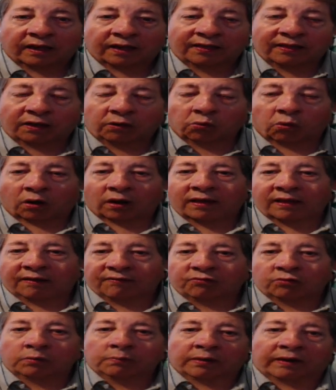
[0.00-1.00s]
And they want
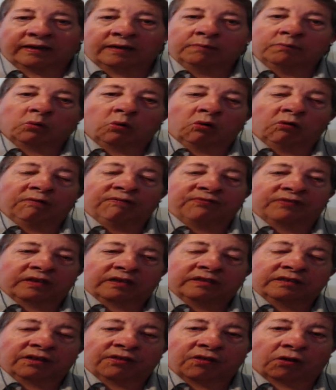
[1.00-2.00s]
everybody moved
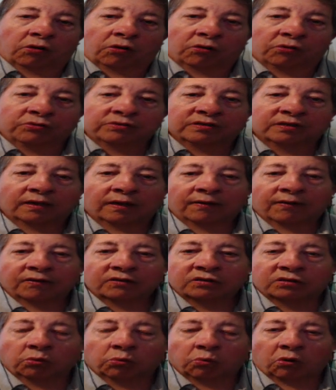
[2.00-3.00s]
into those
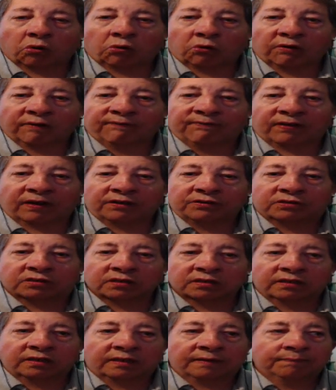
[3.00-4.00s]
to where
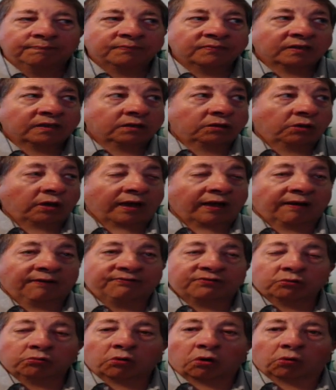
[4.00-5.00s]
eventually you
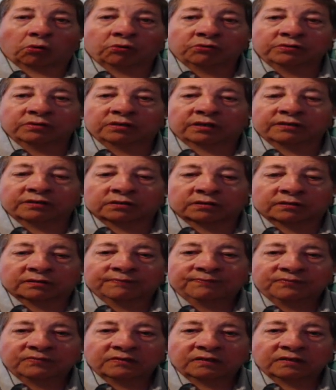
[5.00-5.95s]
have your own little